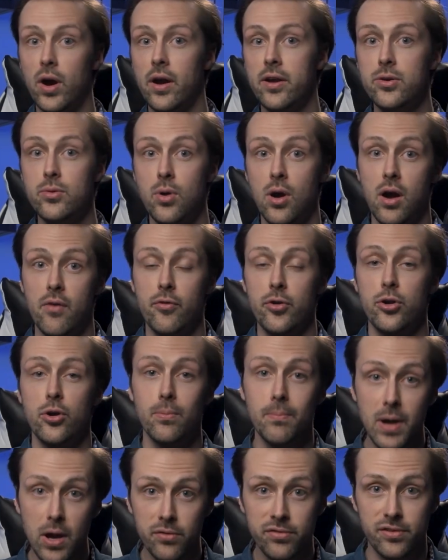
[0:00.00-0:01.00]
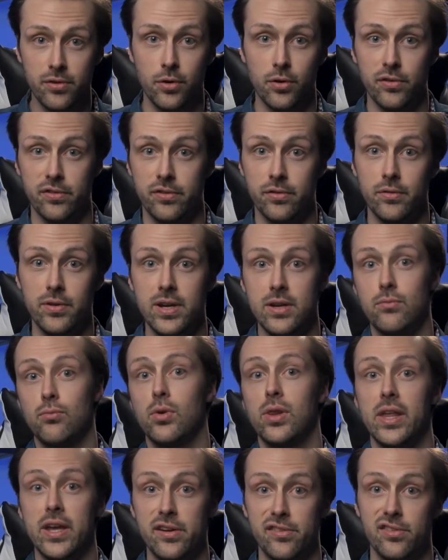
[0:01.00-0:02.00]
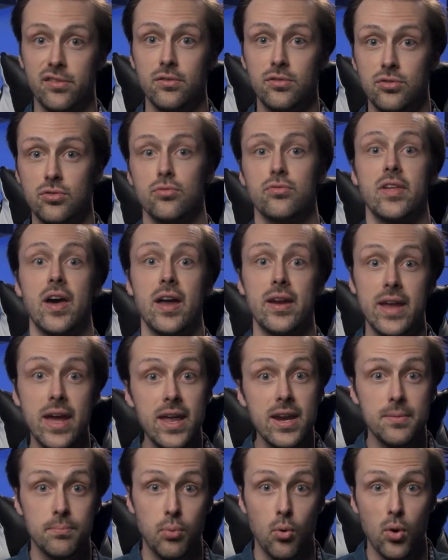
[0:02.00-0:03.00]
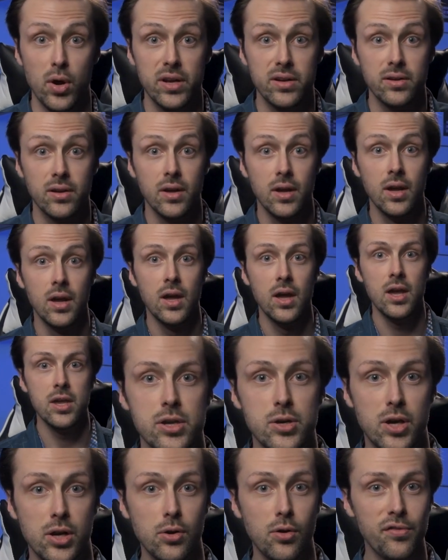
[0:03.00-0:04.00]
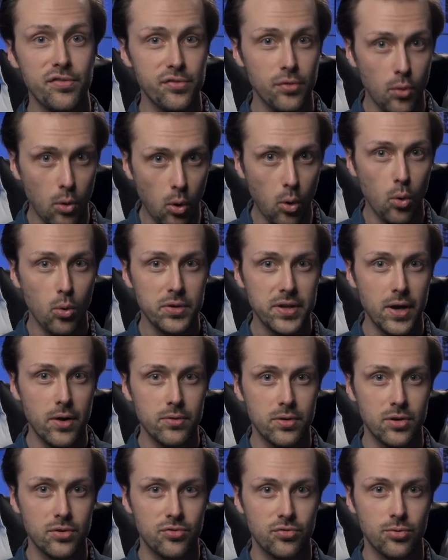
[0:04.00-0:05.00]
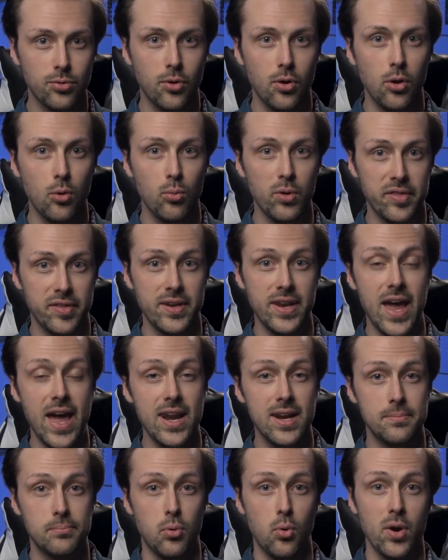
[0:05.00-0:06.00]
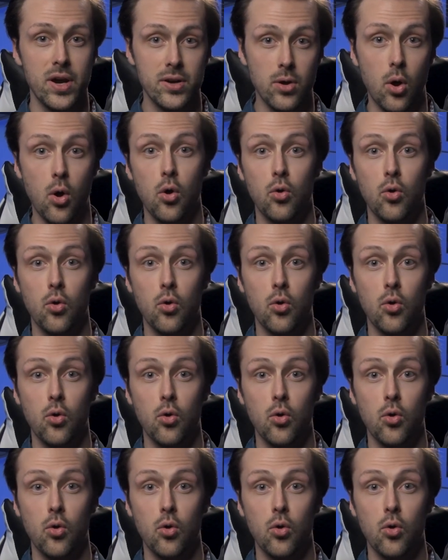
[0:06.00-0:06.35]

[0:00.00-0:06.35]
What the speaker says: where you hover your mouse cursor in relation to that edit point. You can also hold down Control with an edit point